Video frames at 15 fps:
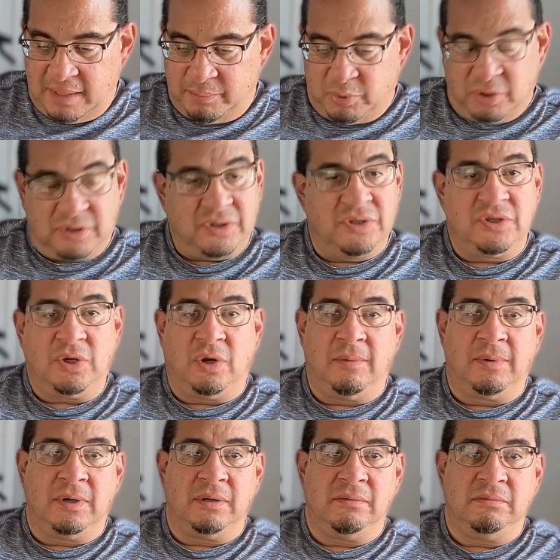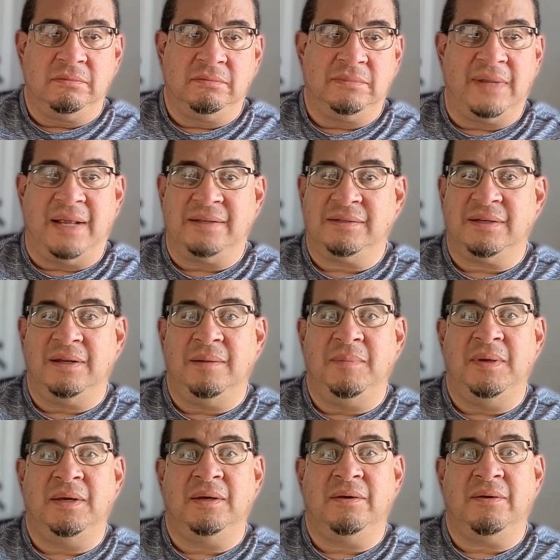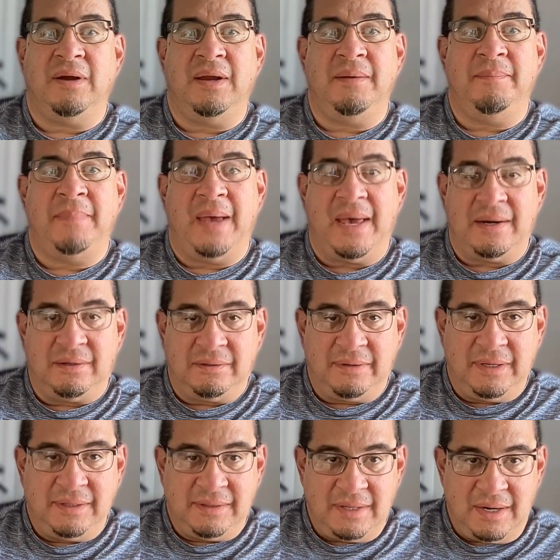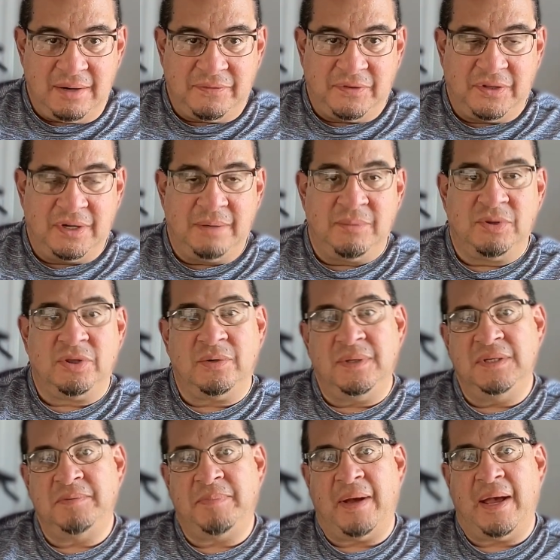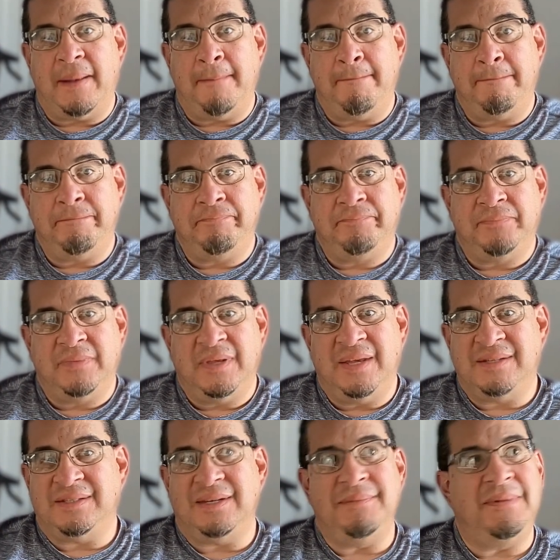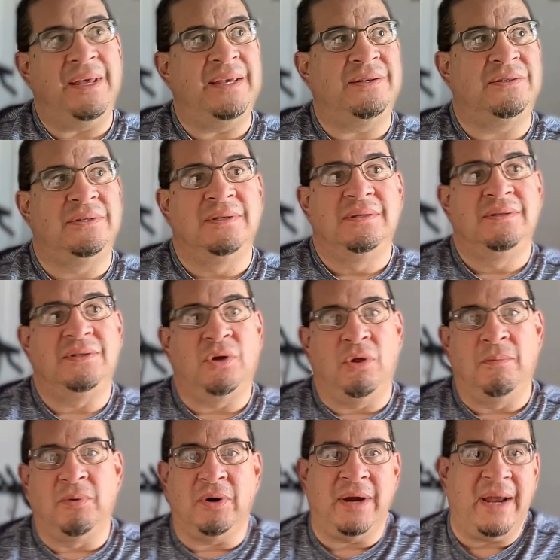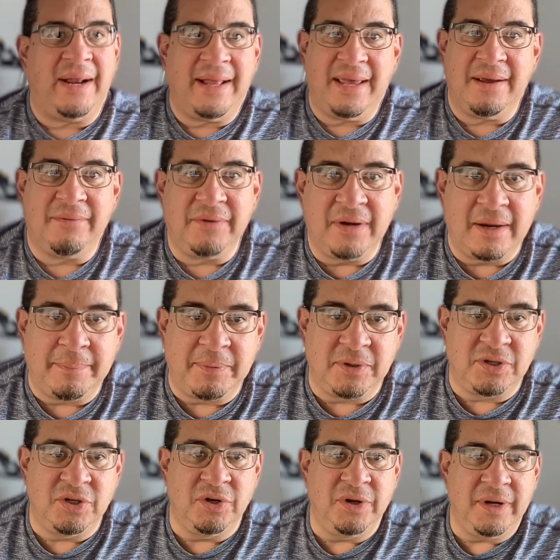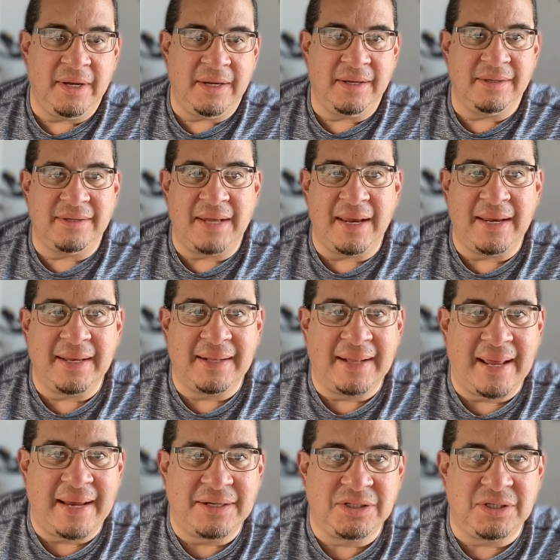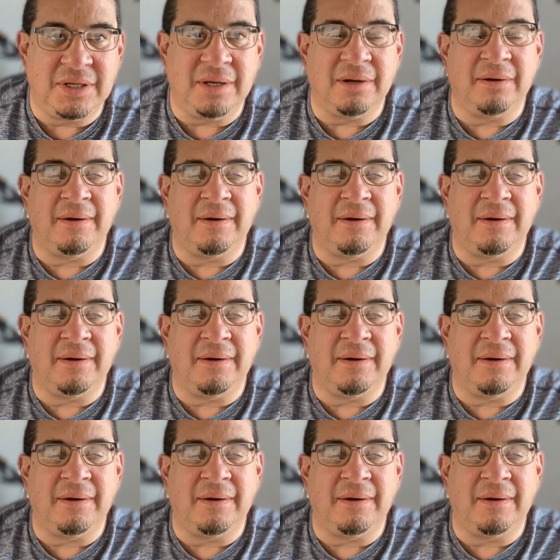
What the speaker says: Brooks and Tolbert. That's going to be a great battle right there for the number 3 spot. It seemed like Tolbert had every opportunity to take it last year